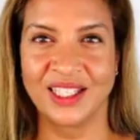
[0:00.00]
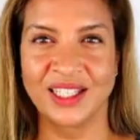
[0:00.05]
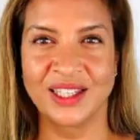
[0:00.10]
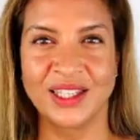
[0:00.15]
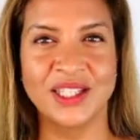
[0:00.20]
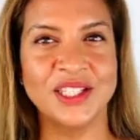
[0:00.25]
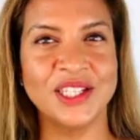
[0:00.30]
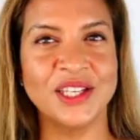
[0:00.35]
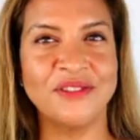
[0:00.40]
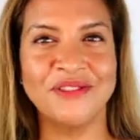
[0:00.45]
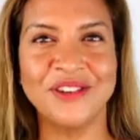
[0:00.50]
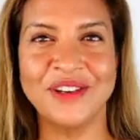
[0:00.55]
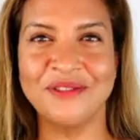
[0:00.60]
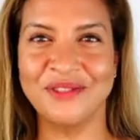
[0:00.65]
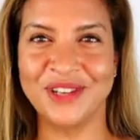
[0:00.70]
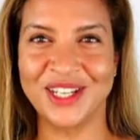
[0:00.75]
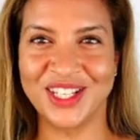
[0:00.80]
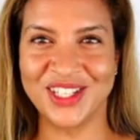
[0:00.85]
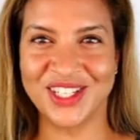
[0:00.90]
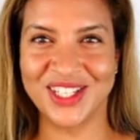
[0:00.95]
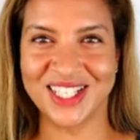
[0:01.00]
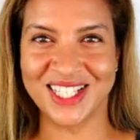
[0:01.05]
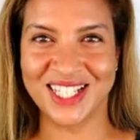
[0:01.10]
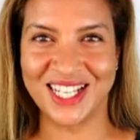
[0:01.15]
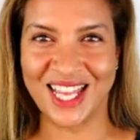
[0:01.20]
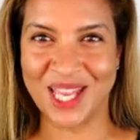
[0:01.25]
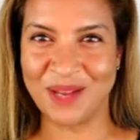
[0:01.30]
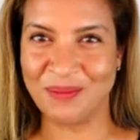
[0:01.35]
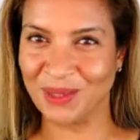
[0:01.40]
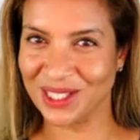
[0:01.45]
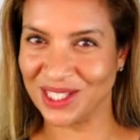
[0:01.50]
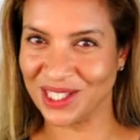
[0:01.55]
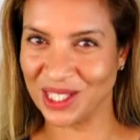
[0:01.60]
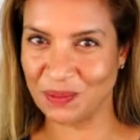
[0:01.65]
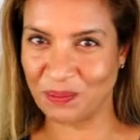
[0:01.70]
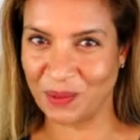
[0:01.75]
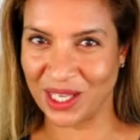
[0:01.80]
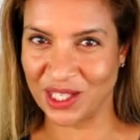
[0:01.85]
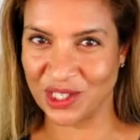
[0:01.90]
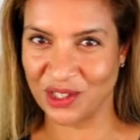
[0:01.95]
The different regions labelled in this
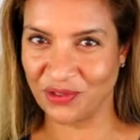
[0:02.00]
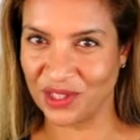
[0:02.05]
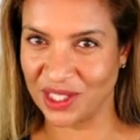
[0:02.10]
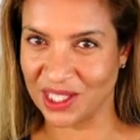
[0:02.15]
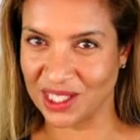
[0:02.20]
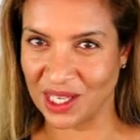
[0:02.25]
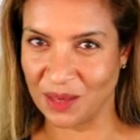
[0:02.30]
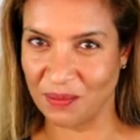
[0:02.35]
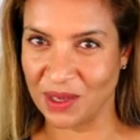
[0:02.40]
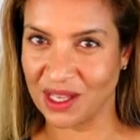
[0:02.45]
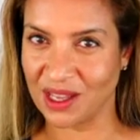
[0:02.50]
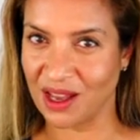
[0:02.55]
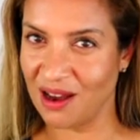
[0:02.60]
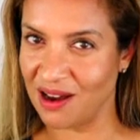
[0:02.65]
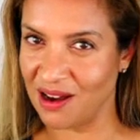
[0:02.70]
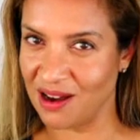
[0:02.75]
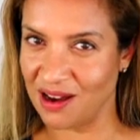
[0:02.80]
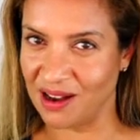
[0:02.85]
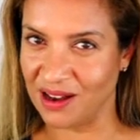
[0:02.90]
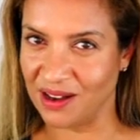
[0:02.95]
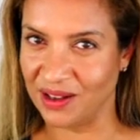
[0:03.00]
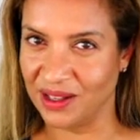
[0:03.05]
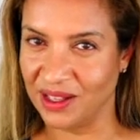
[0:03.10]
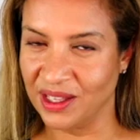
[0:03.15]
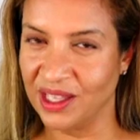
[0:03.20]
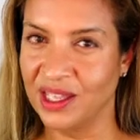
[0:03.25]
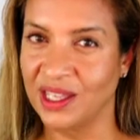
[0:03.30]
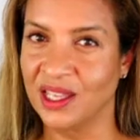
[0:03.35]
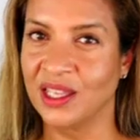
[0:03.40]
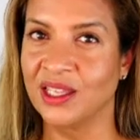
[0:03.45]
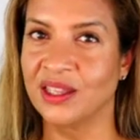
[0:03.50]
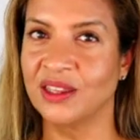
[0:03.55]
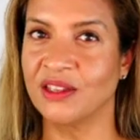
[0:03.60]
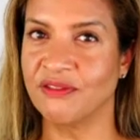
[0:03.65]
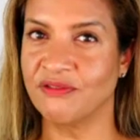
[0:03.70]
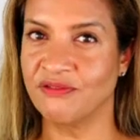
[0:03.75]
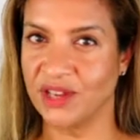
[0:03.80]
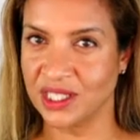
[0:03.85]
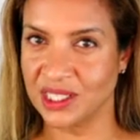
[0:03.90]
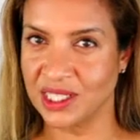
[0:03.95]
picture of the stomach are the
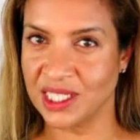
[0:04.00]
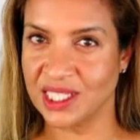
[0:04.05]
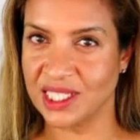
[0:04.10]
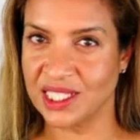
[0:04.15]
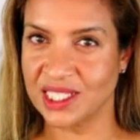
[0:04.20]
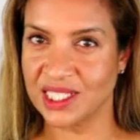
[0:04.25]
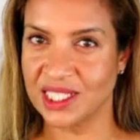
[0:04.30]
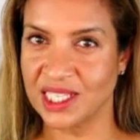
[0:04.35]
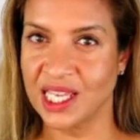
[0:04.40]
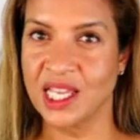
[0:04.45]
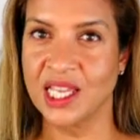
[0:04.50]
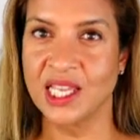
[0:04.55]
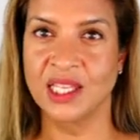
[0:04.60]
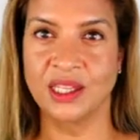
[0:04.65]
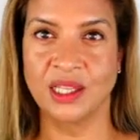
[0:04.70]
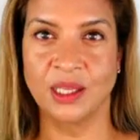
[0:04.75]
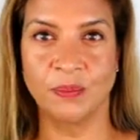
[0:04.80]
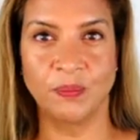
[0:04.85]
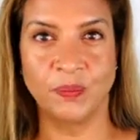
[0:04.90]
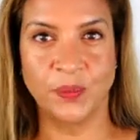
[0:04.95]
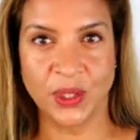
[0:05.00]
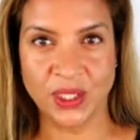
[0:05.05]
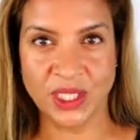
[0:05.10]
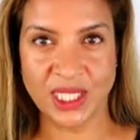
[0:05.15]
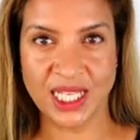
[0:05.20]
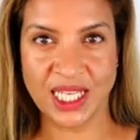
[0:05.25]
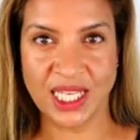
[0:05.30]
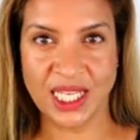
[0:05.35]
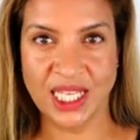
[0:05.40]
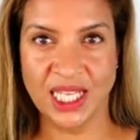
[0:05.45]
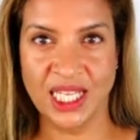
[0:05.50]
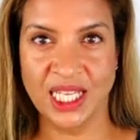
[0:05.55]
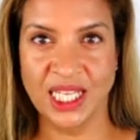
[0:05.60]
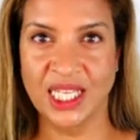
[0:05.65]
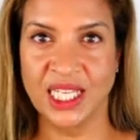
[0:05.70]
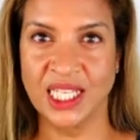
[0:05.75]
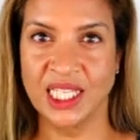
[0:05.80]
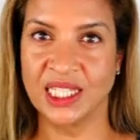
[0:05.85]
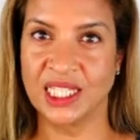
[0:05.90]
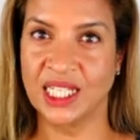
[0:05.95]
fundus, the body,
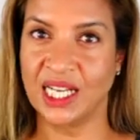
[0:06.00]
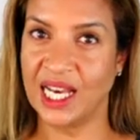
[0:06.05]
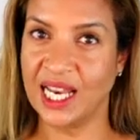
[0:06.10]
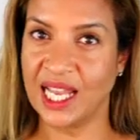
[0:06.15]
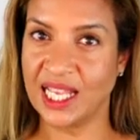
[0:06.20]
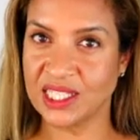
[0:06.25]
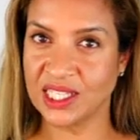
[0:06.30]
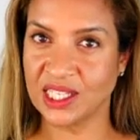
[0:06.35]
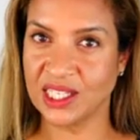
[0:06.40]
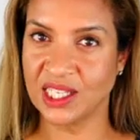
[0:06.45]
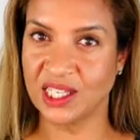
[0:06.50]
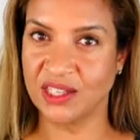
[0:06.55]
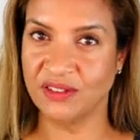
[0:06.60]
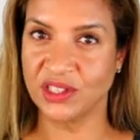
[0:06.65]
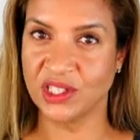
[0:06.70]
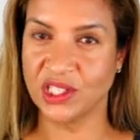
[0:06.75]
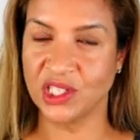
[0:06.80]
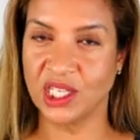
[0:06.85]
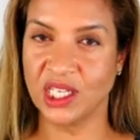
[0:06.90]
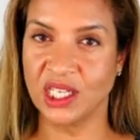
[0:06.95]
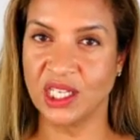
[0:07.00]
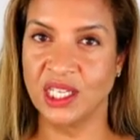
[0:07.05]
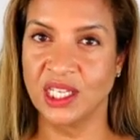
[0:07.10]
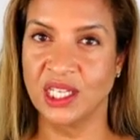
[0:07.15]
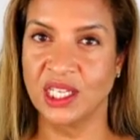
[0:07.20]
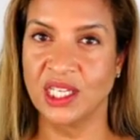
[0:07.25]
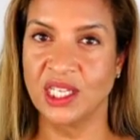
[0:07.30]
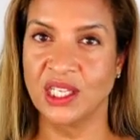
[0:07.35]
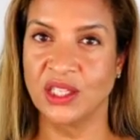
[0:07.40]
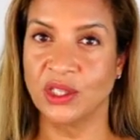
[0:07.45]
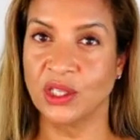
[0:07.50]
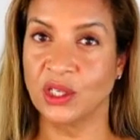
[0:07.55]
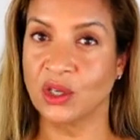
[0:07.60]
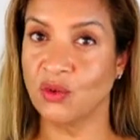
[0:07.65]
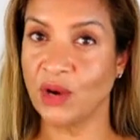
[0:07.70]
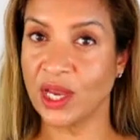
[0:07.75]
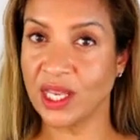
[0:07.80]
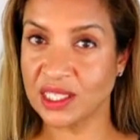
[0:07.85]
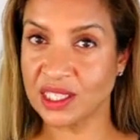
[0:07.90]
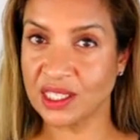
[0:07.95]
the lesser curvature, the
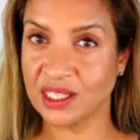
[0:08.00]
greater